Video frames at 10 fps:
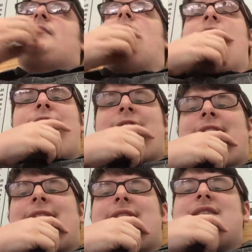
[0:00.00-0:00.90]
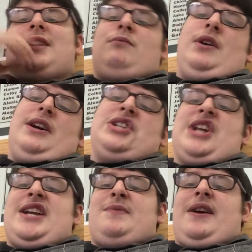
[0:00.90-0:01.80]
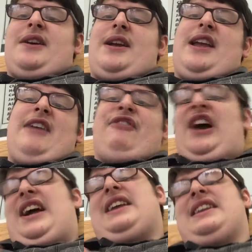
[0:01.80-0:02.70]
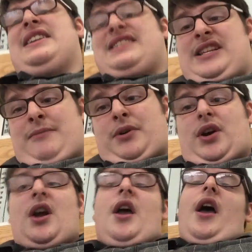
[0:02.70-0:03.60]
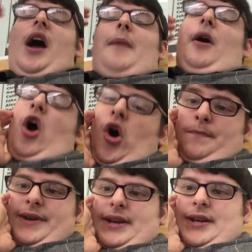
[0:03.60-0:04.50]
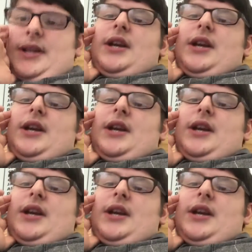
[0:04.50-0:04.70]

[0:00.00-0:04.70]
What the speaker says: hopefully somewhere in January, if not in December. I'm hoping.